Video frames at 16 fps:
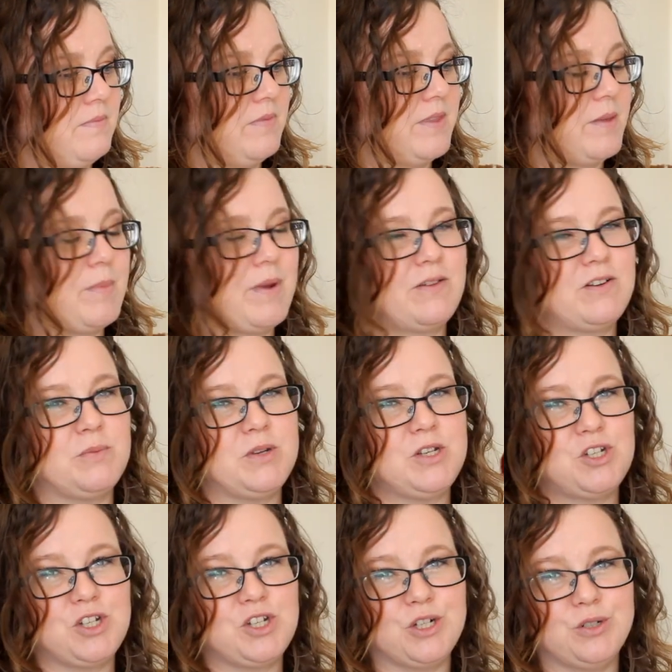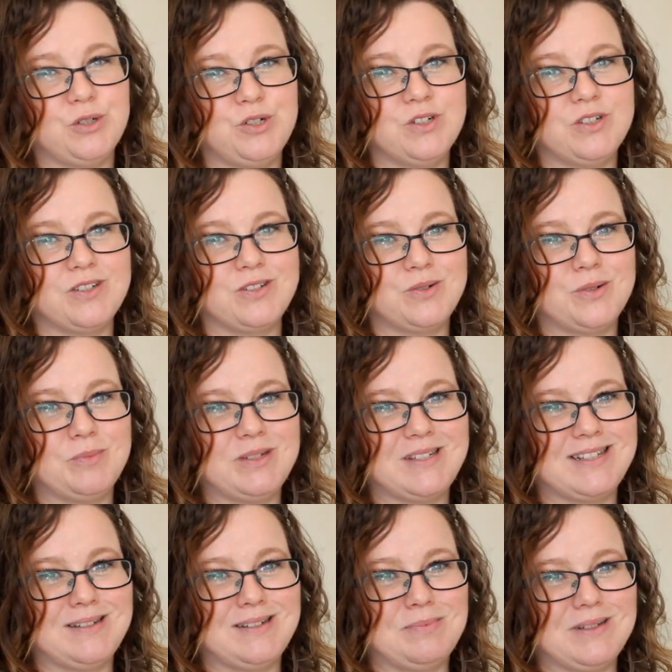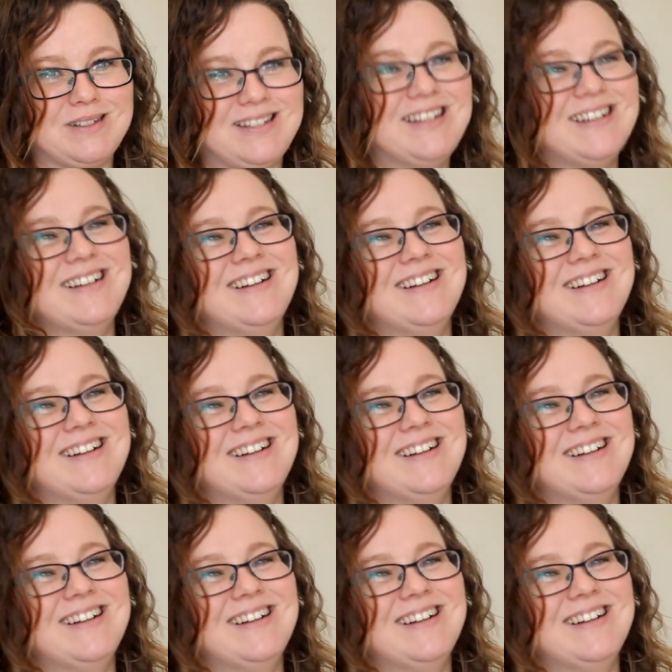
They might have to be children's ruby slippers.